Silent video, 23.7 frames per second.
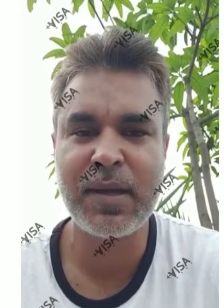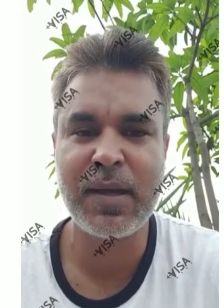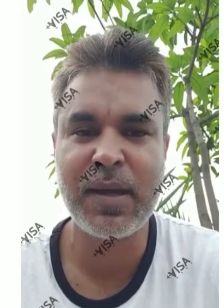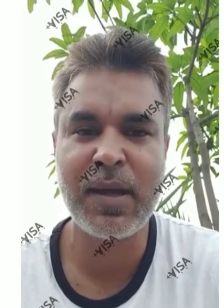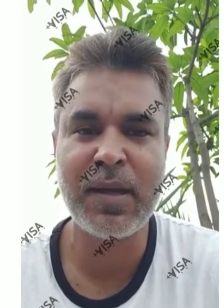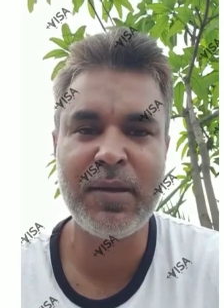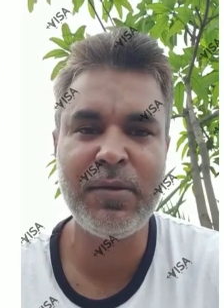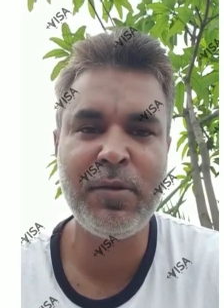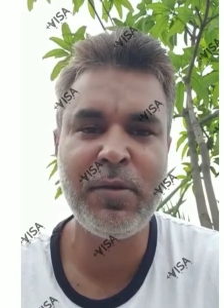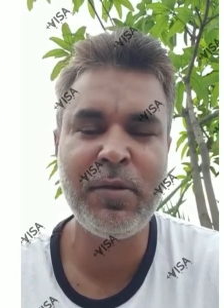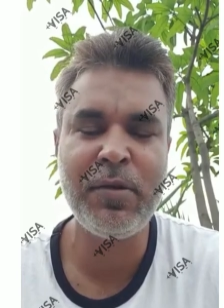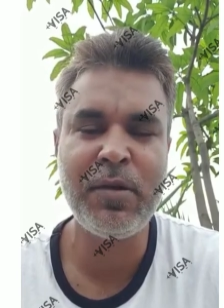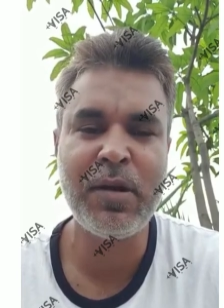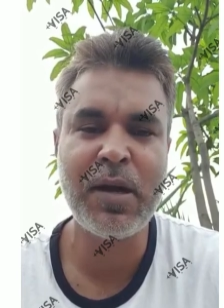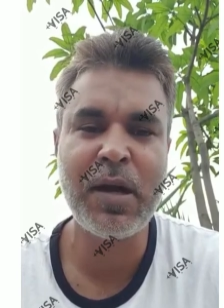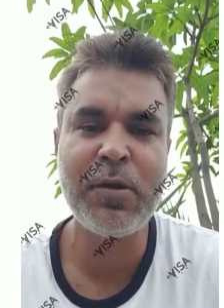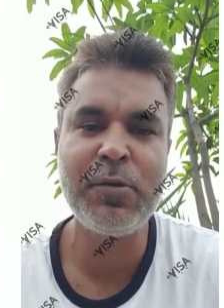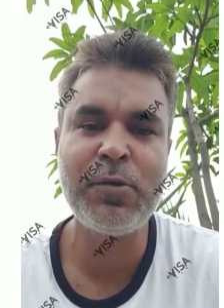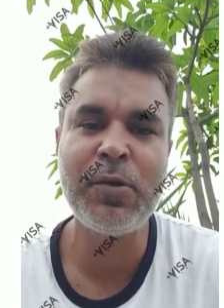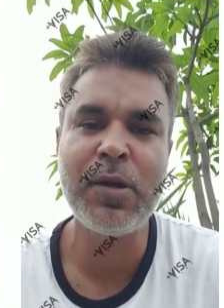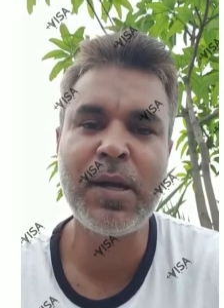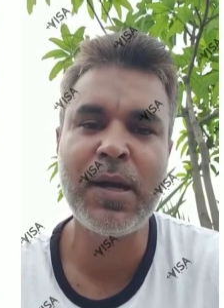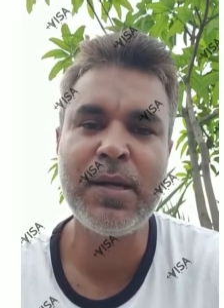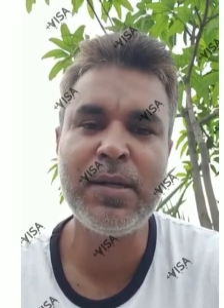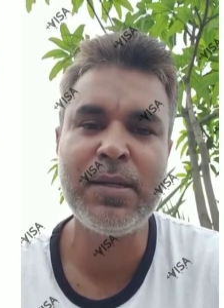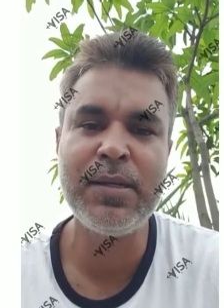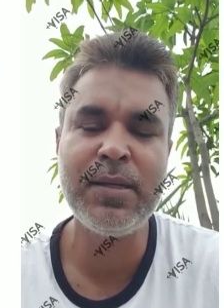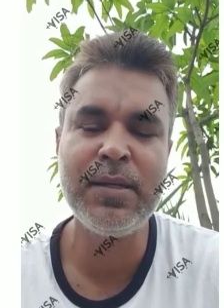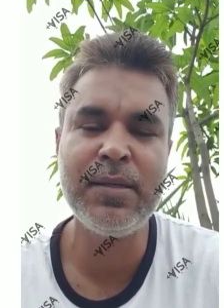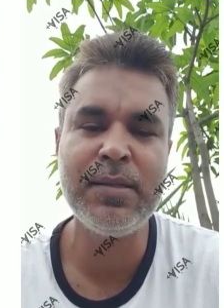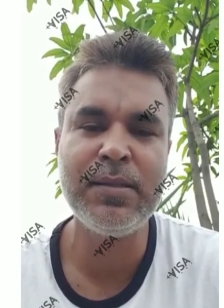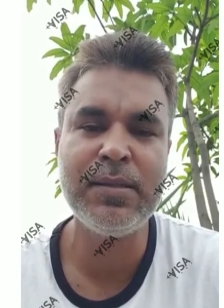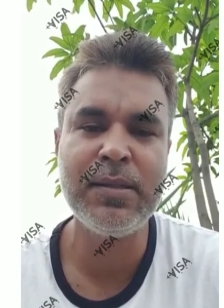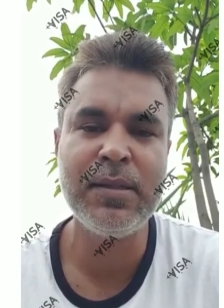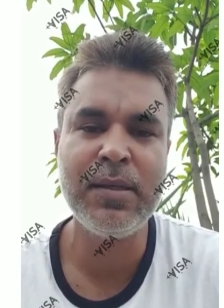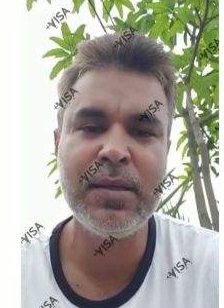I know how to handle
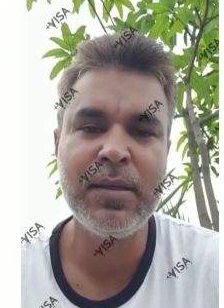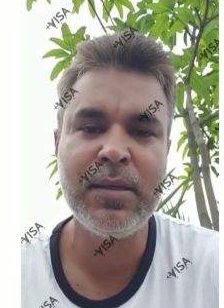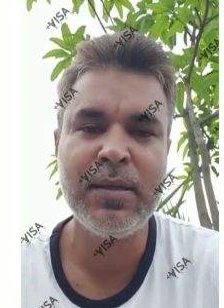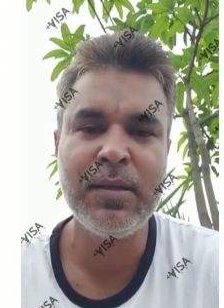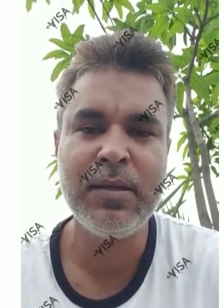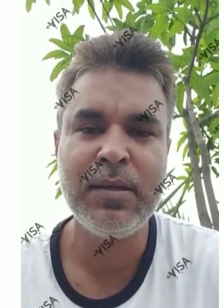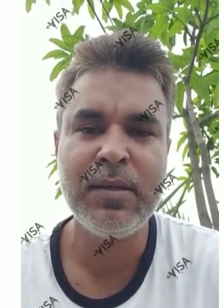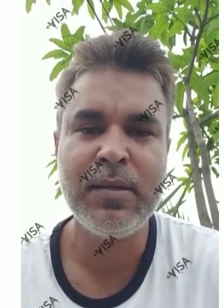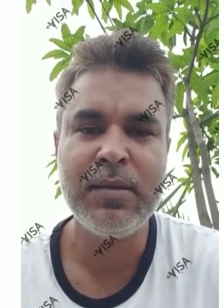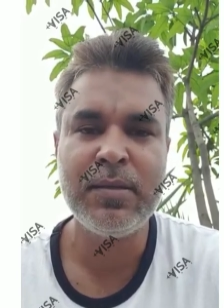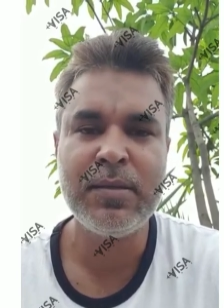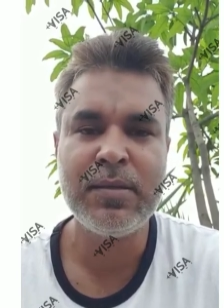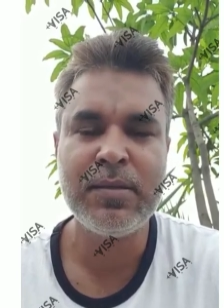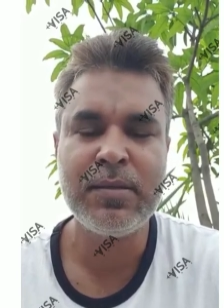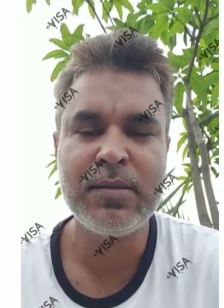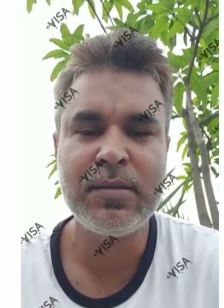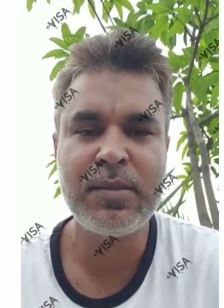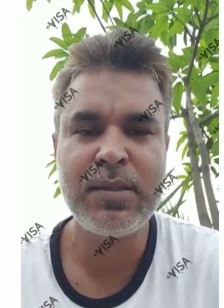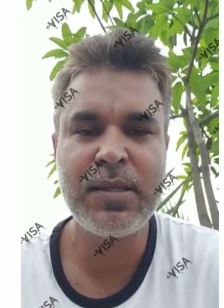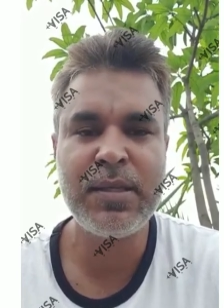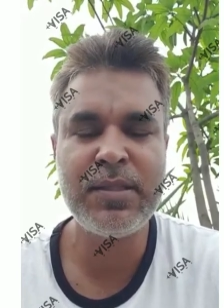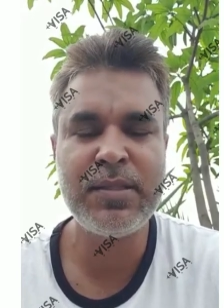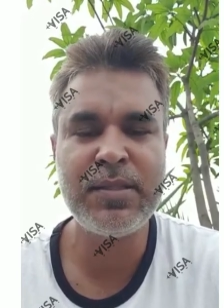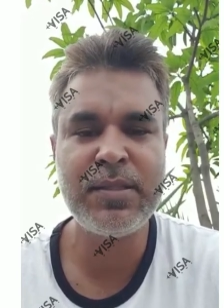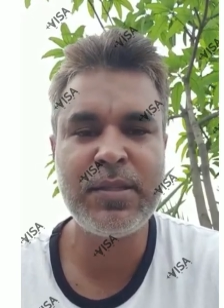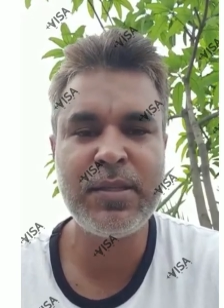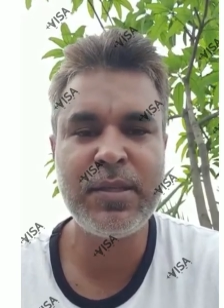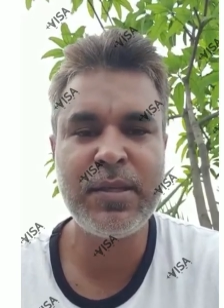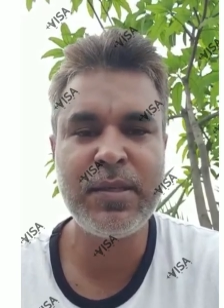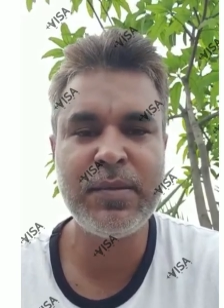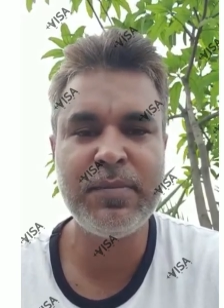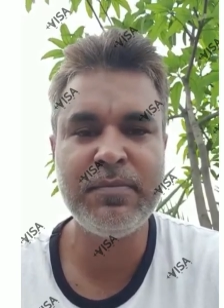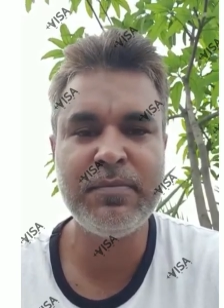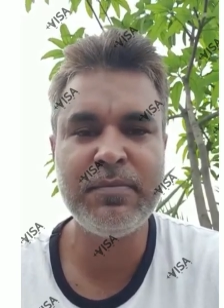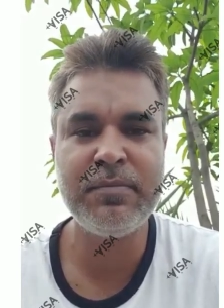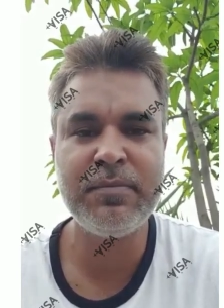
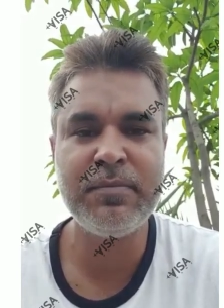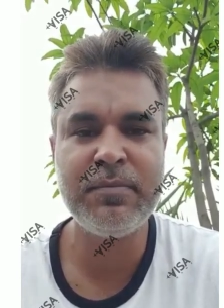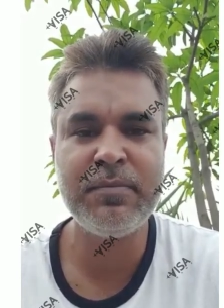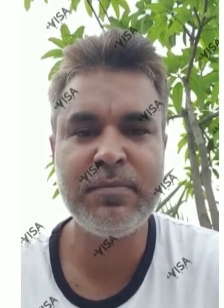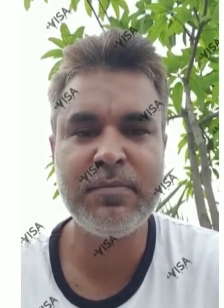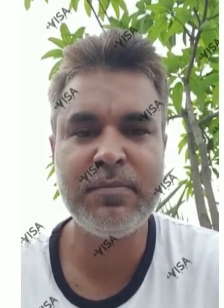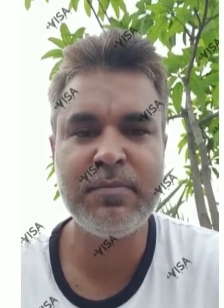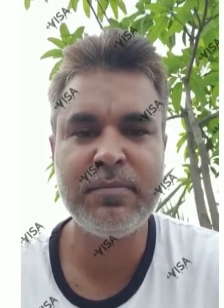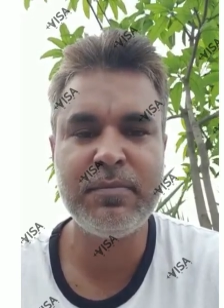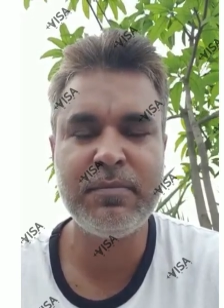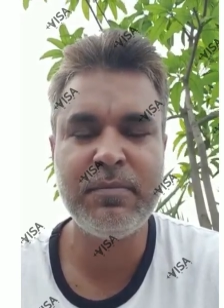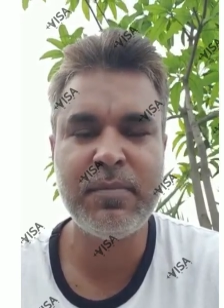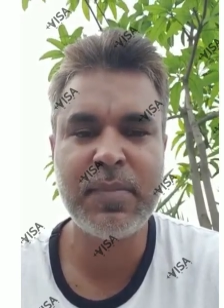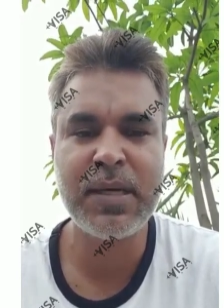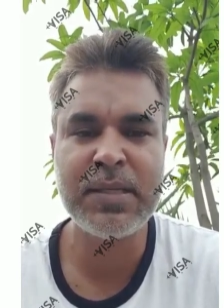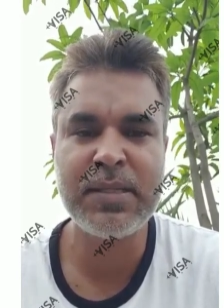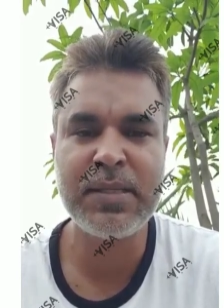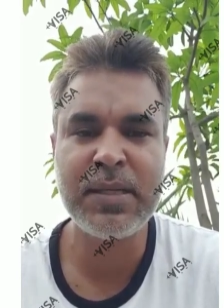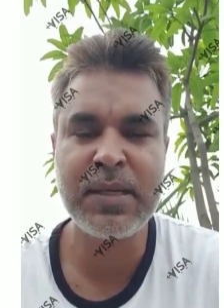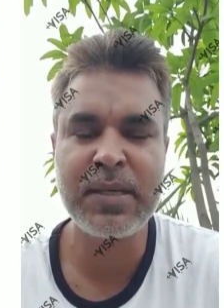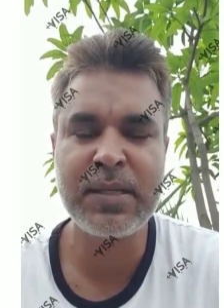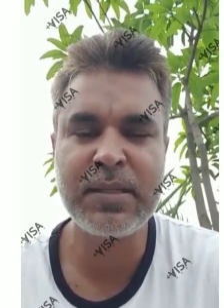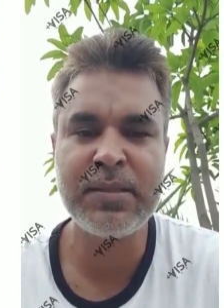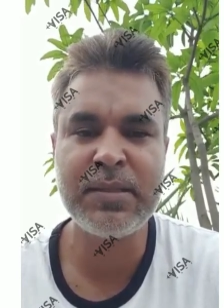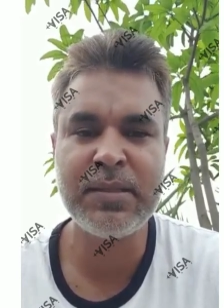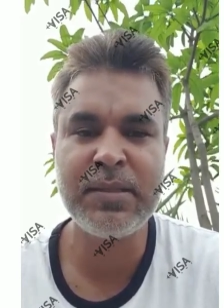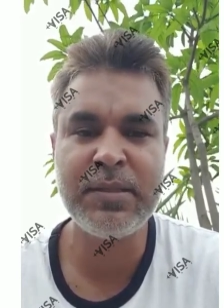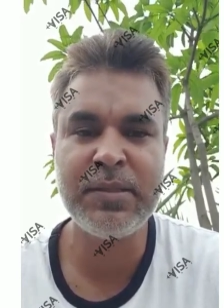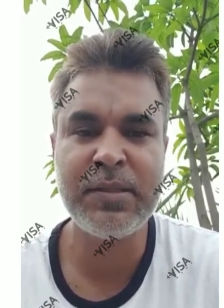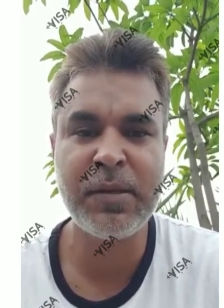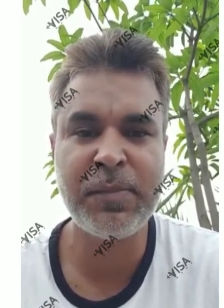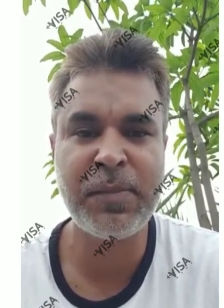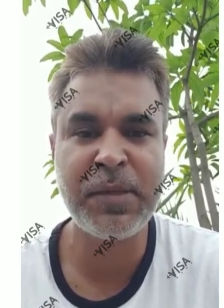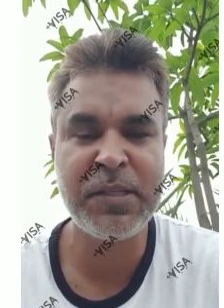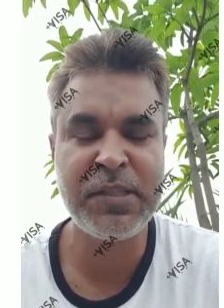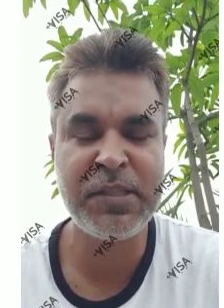CNC Mazak
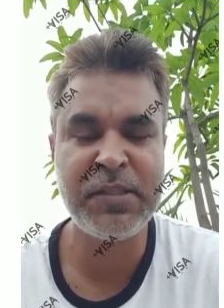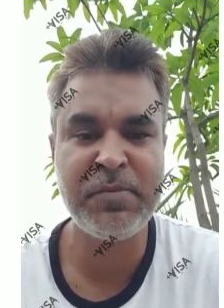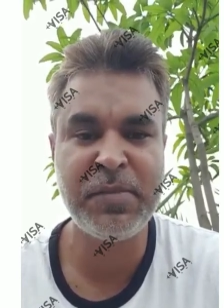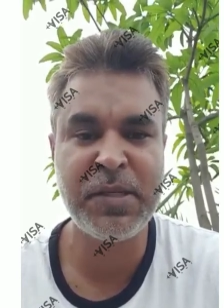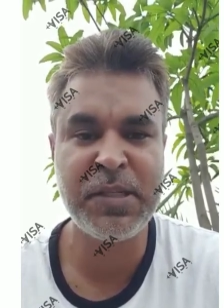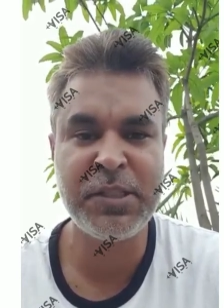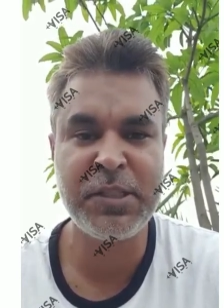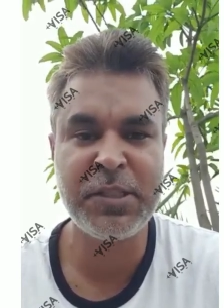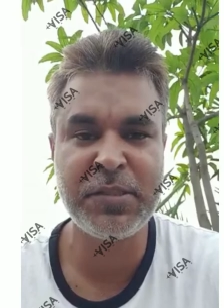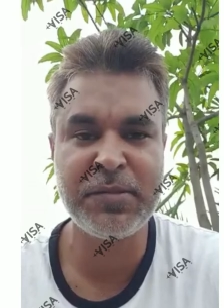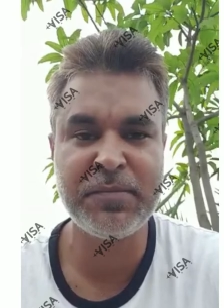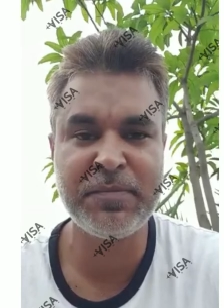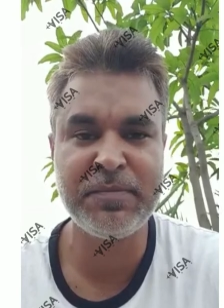Japanese machine.